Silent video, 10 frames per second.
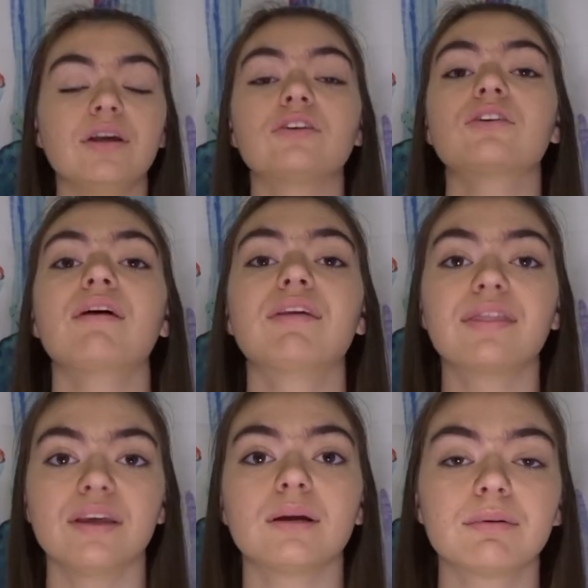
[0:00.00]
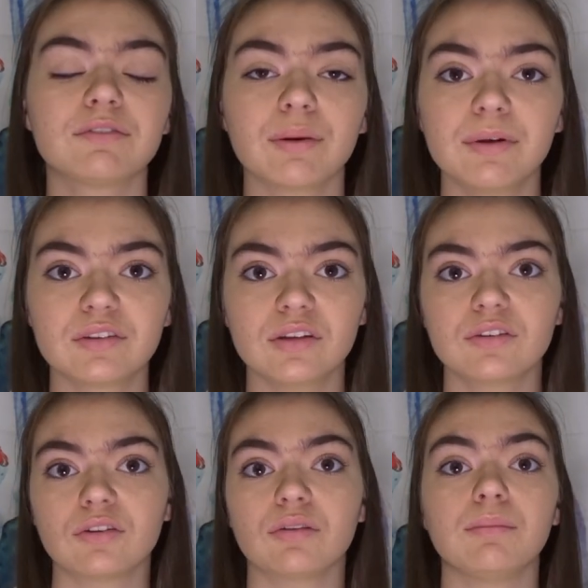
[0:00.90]
They also had the theater
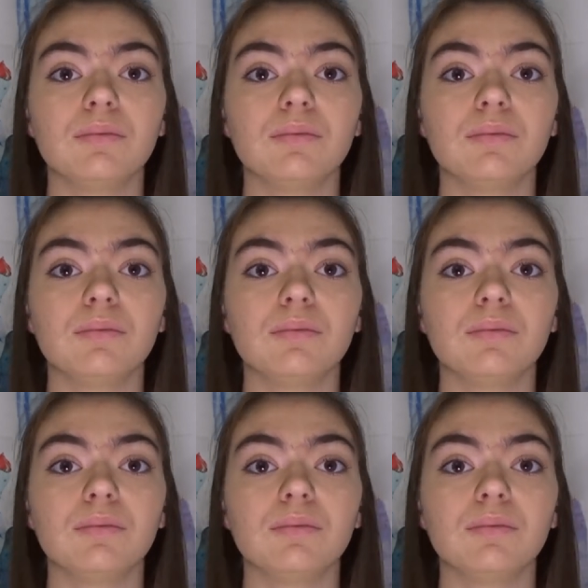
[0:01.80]
performances, so the